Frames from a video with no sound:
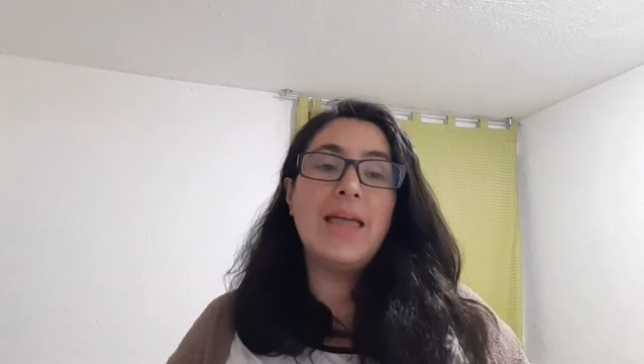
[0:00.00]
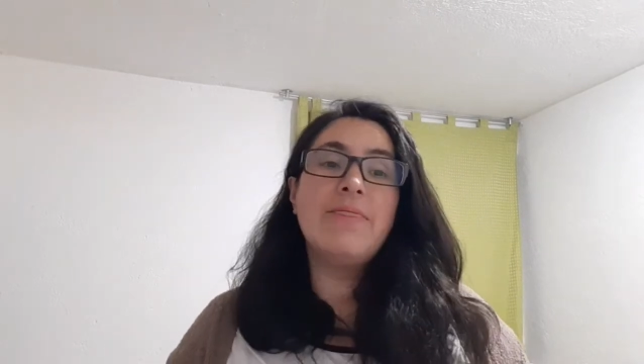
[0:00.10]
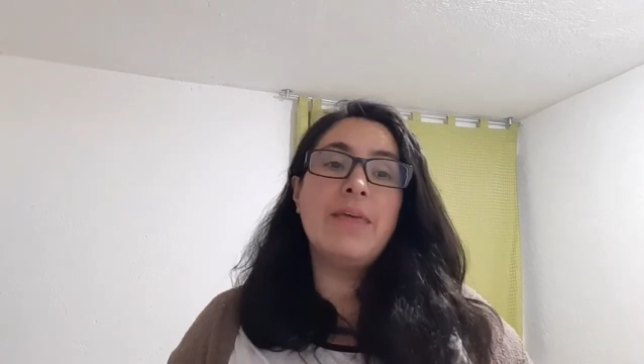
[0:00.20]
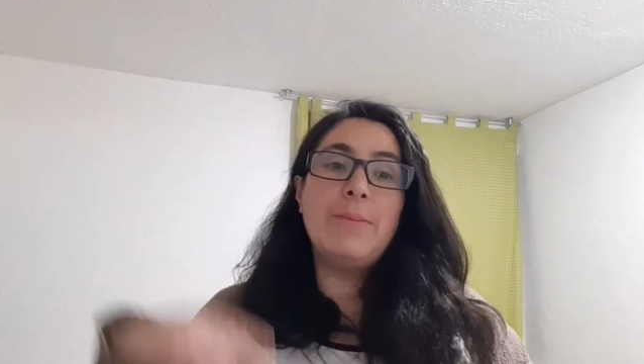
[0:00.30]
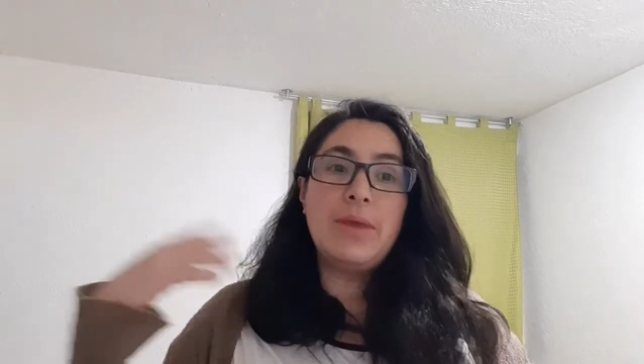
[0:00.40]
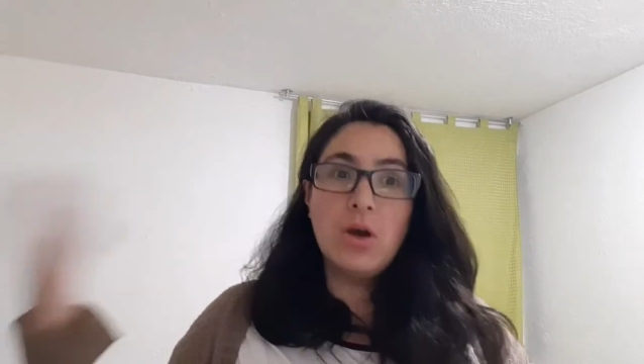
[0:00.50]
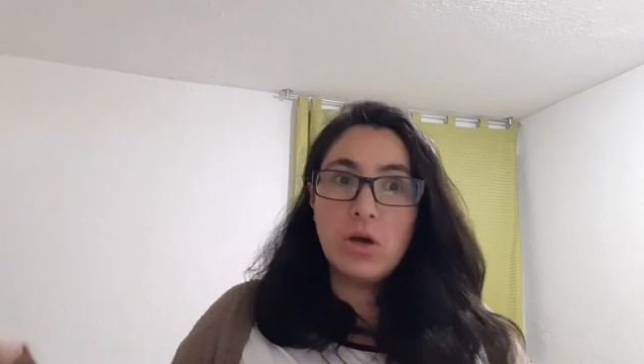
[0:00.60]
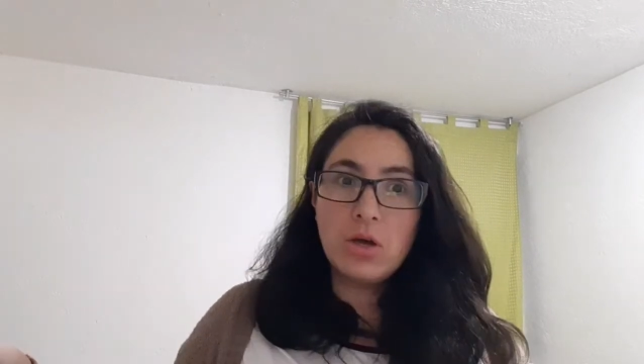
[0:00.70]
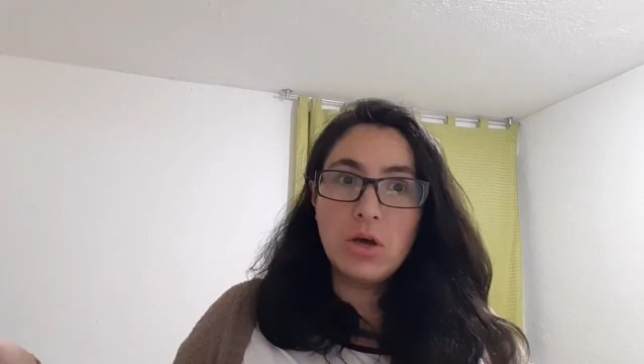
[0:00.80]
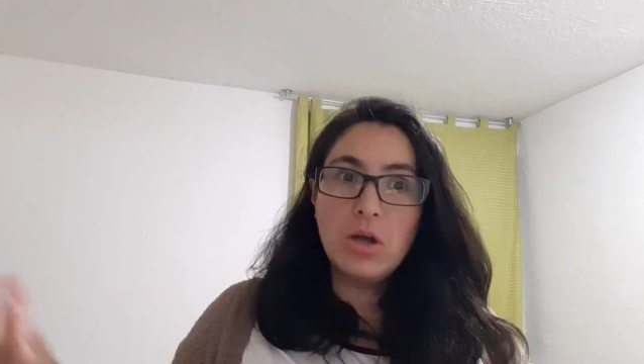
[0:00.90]
de mi
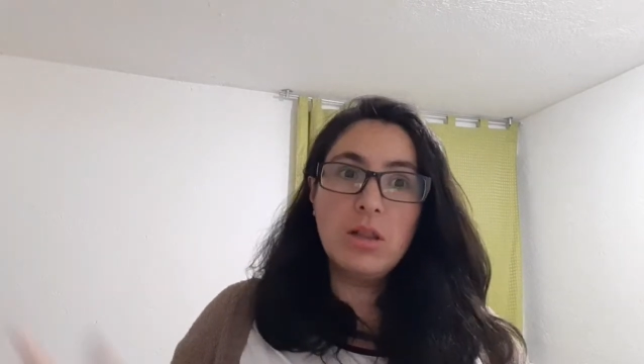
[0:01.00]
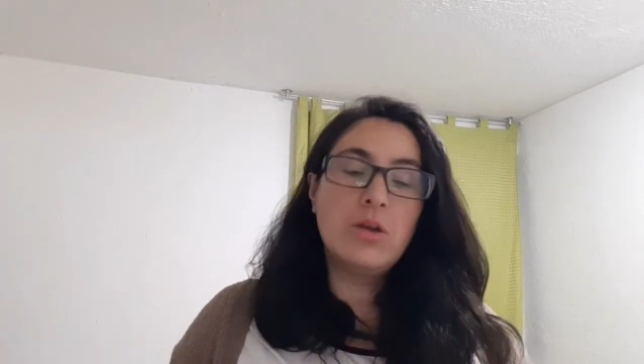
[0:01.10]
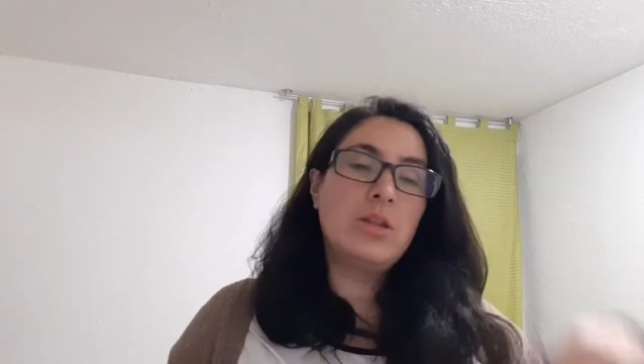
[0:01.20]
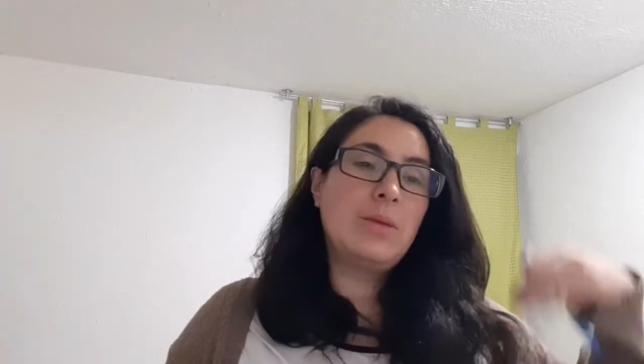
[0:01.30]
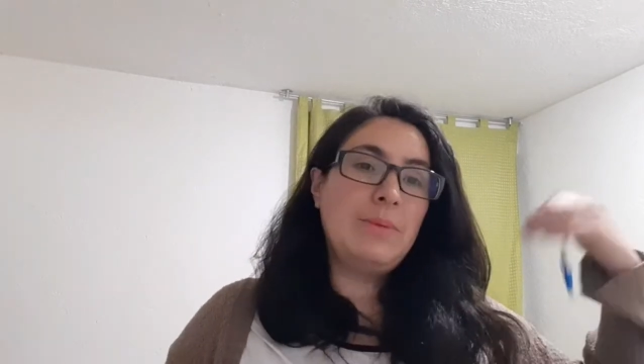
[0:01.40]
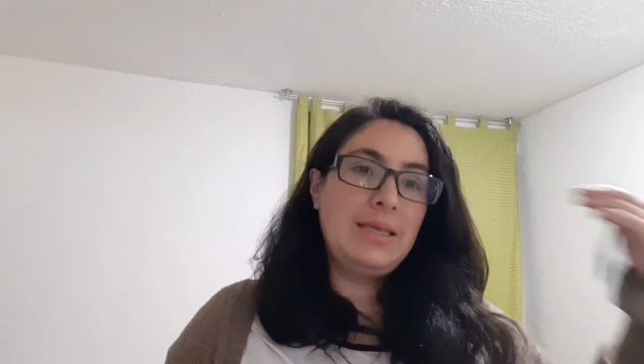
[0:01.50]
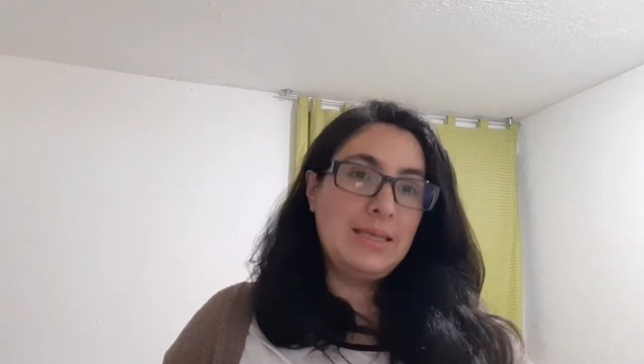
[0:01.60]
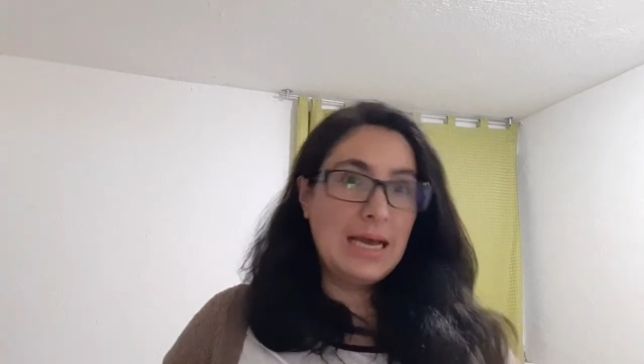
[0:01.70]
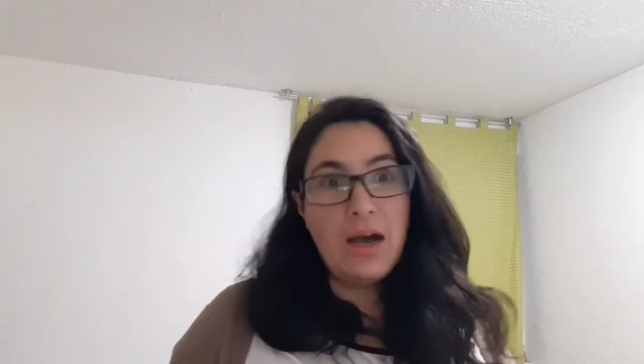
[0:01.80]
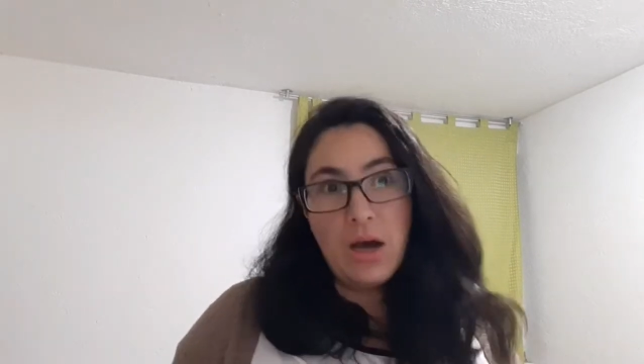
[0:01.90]
uncle o de mi
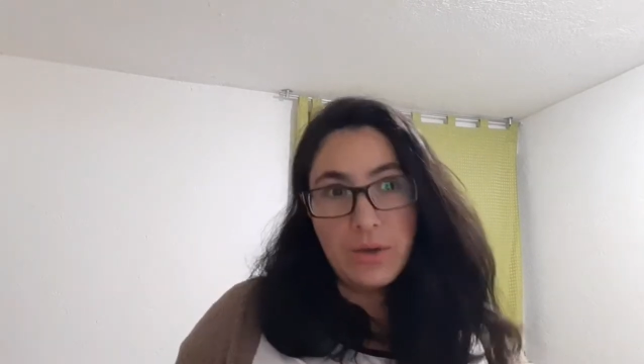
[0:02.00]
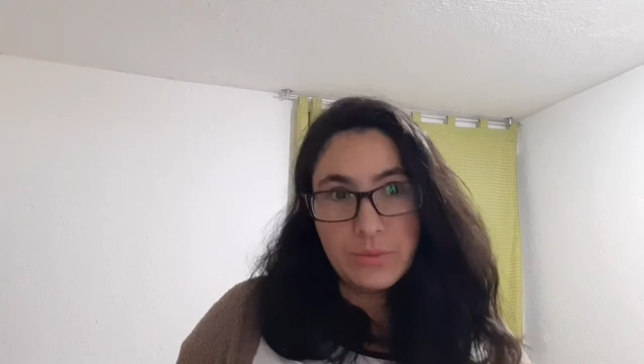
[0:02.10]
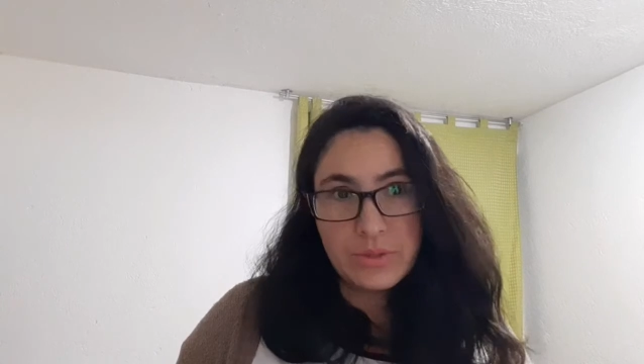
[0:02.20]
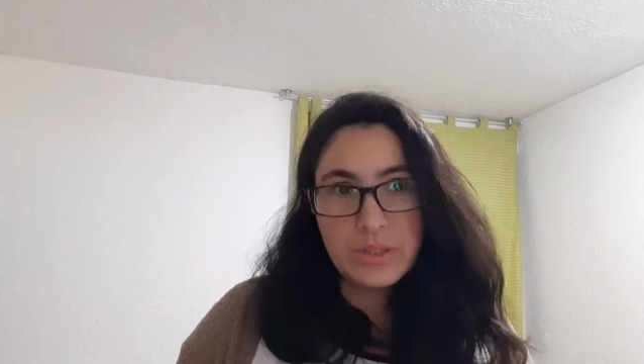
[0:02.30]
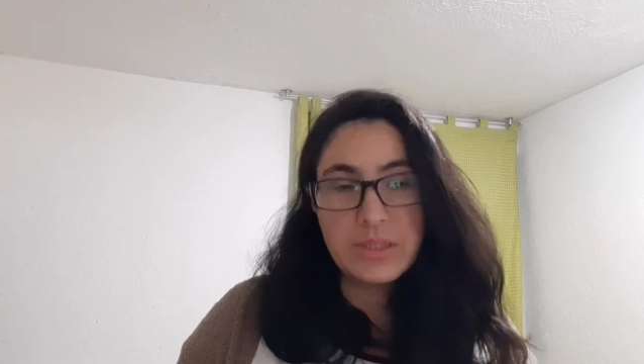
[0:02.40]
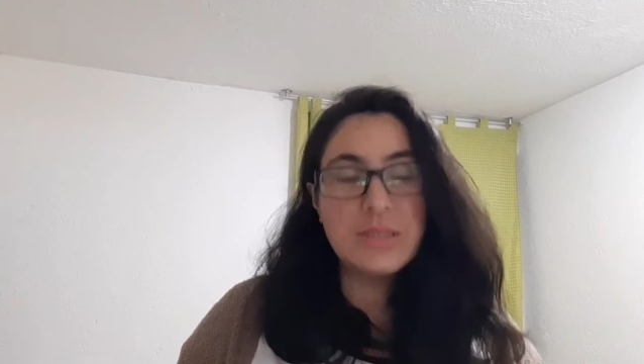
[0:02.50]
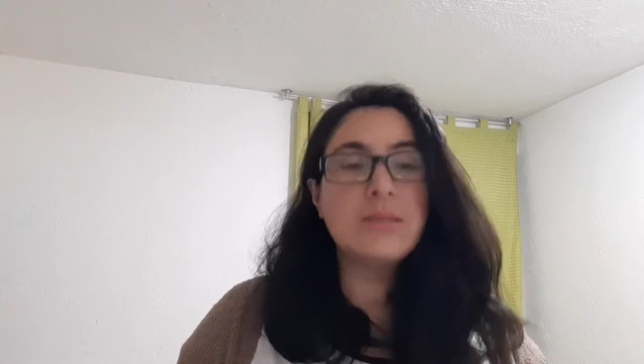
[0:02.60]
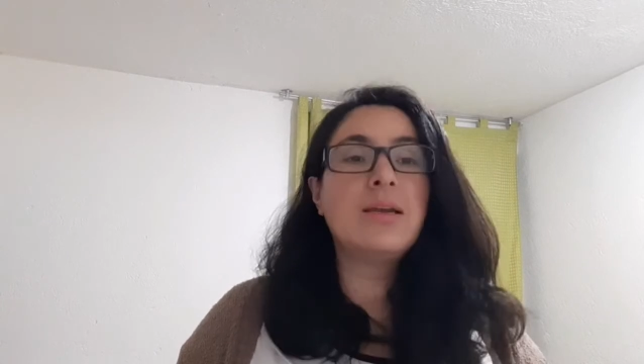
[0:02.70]
aunt